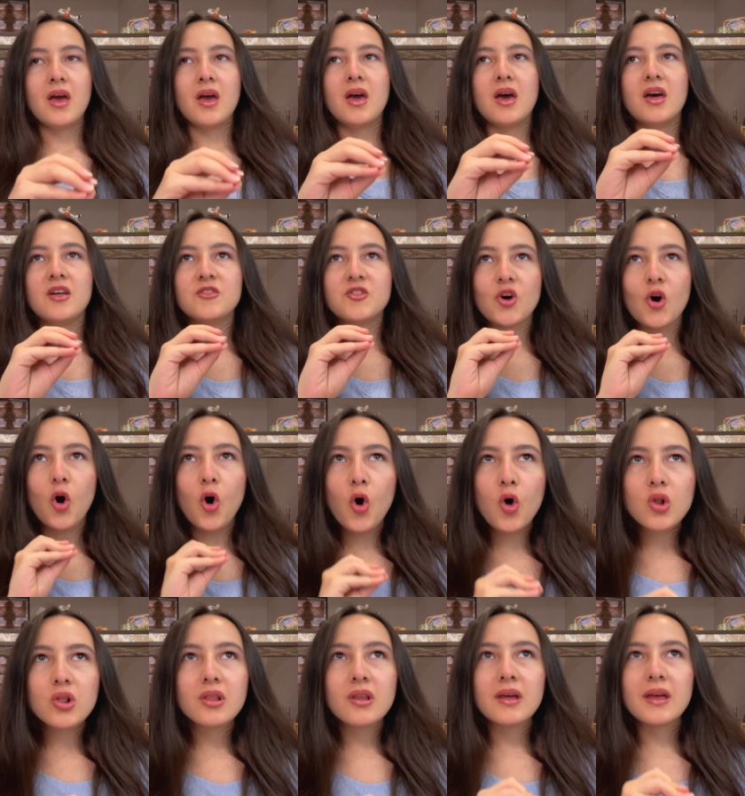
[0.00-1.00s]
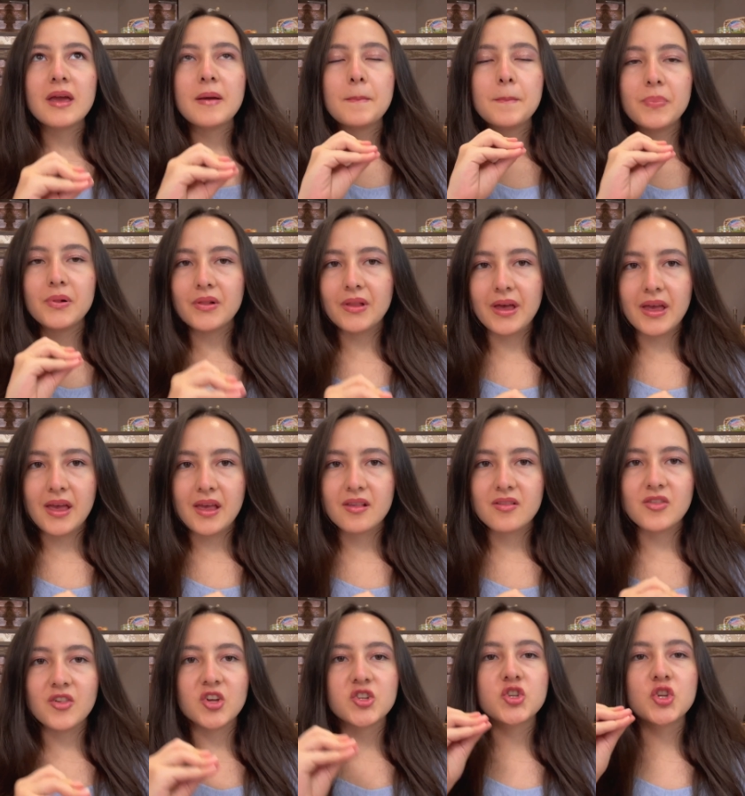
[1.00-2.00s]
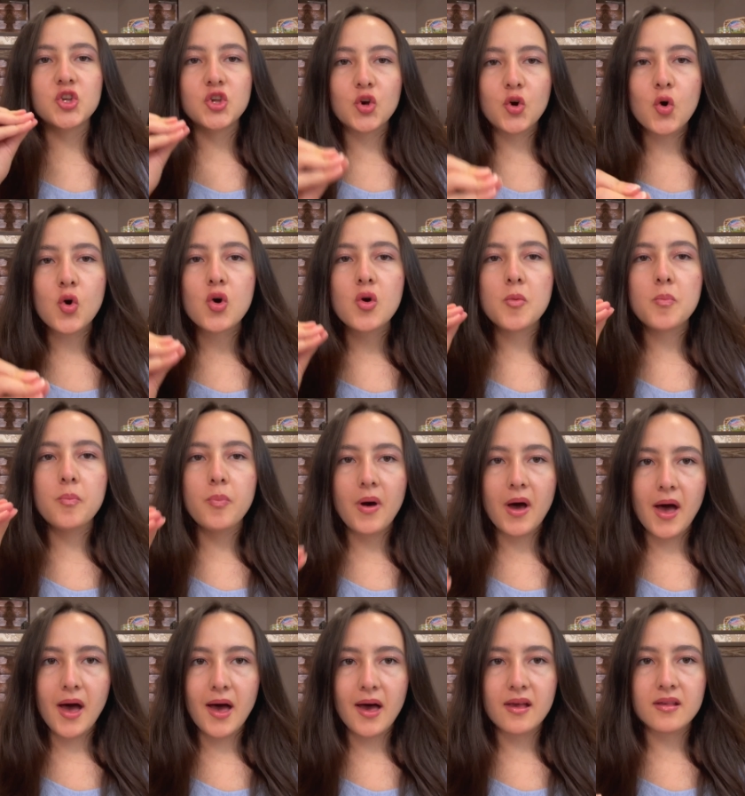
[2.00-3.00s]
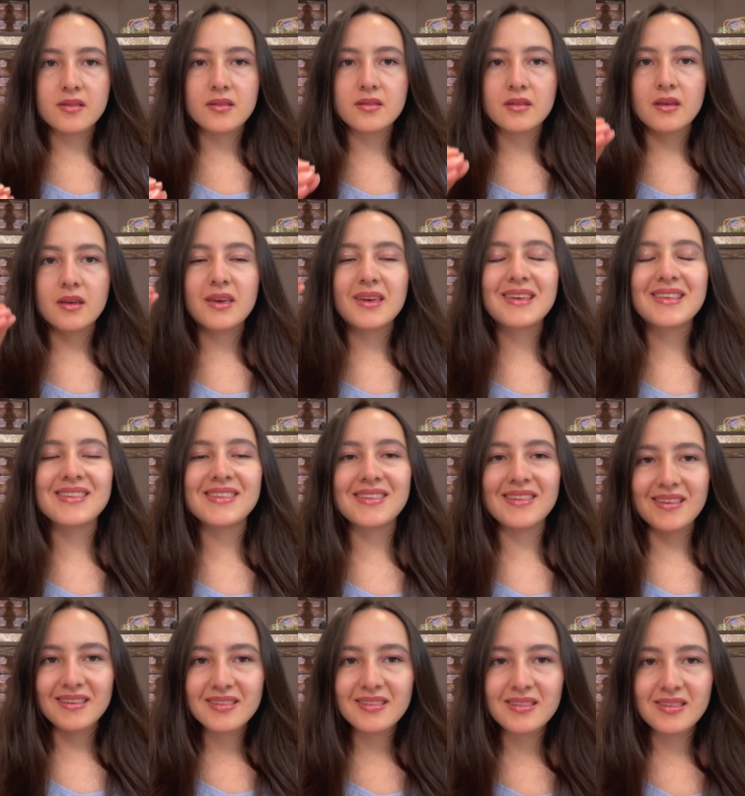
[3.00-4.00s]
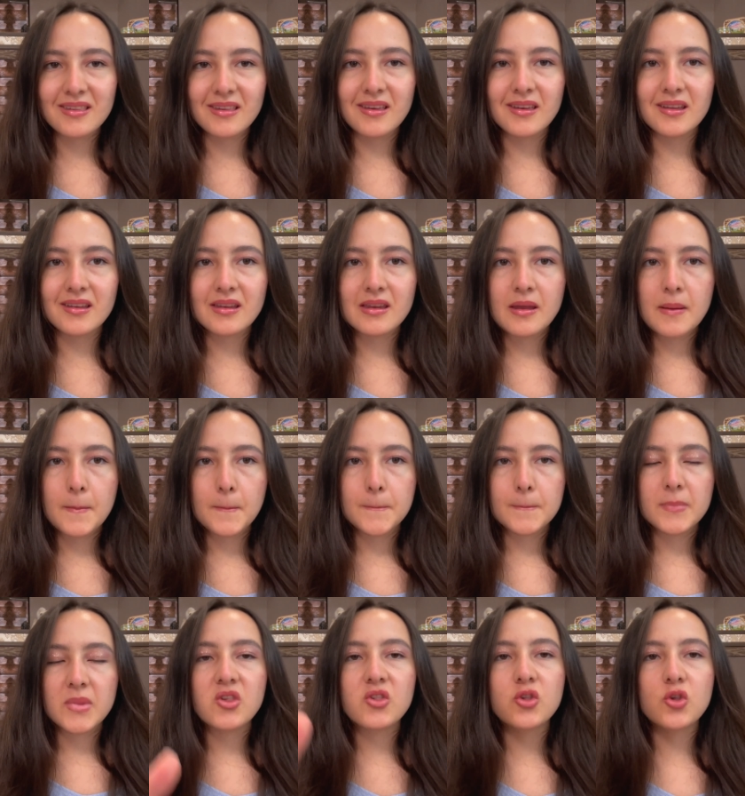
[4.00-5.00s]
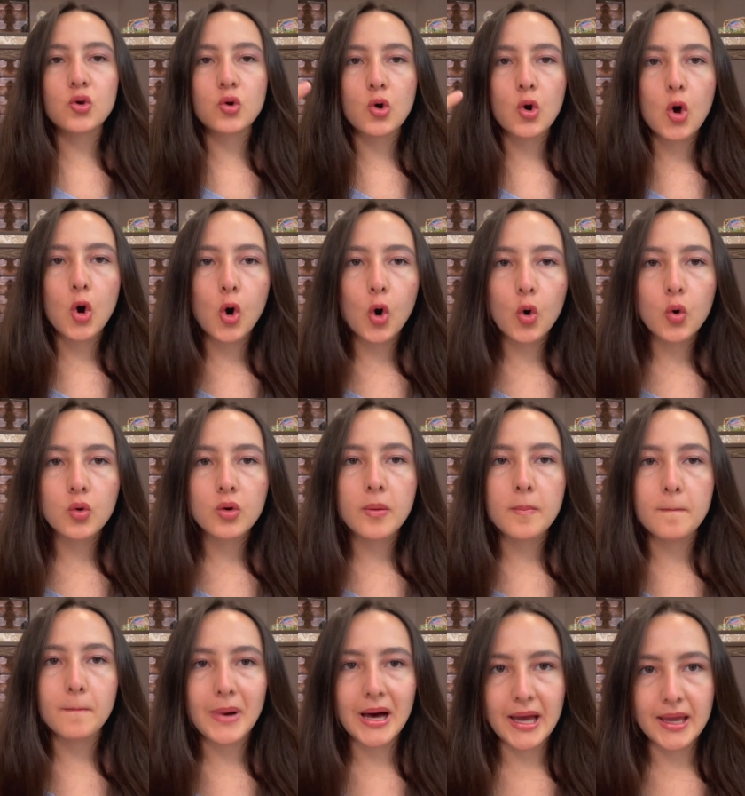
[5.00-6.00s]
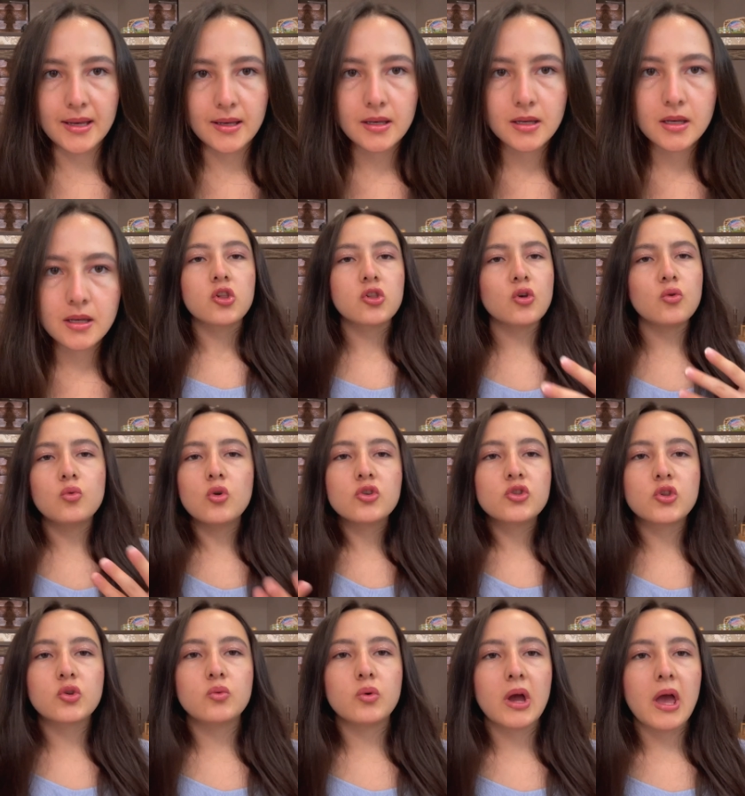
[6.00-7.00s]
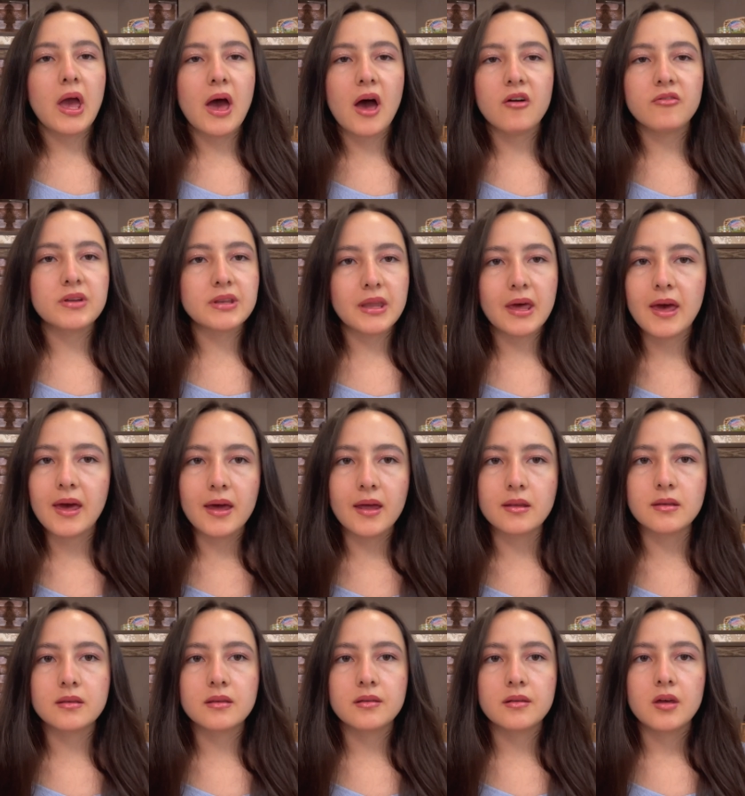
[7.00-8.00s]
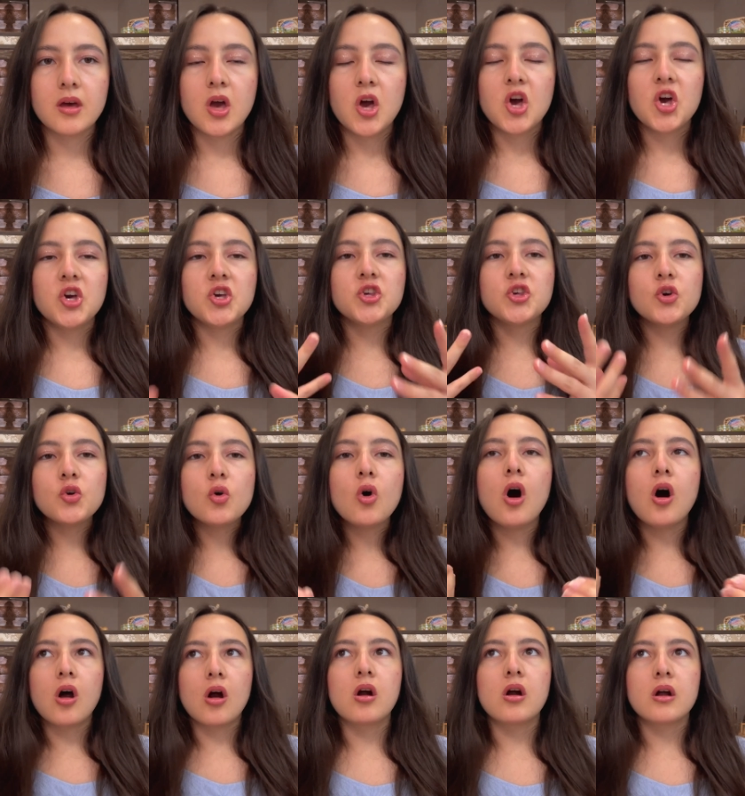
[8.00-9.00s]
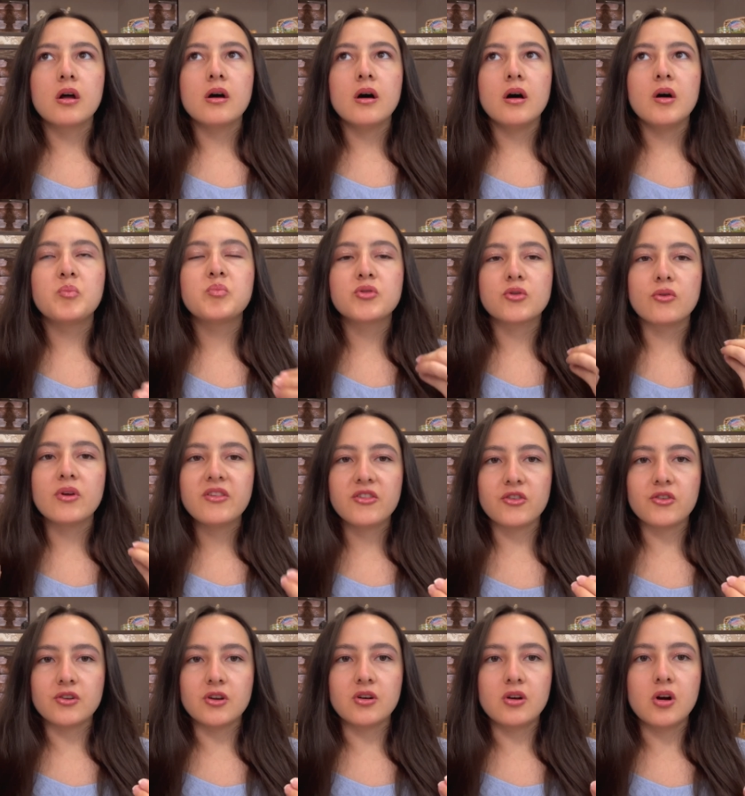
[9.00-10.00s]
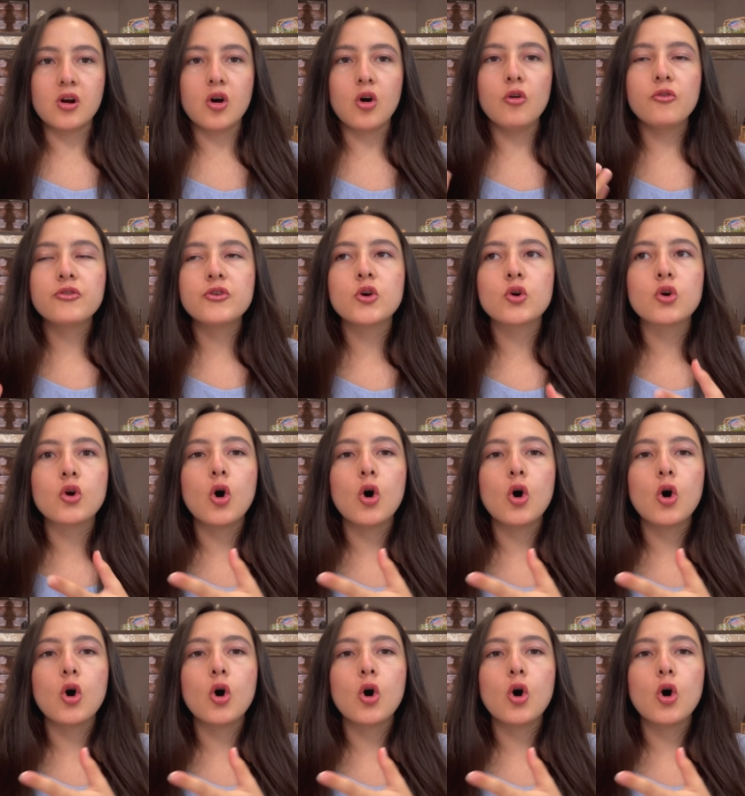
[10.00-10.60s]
And the only place that your past exists in is your own mind. So what do we have in hand? You are a prisoner of your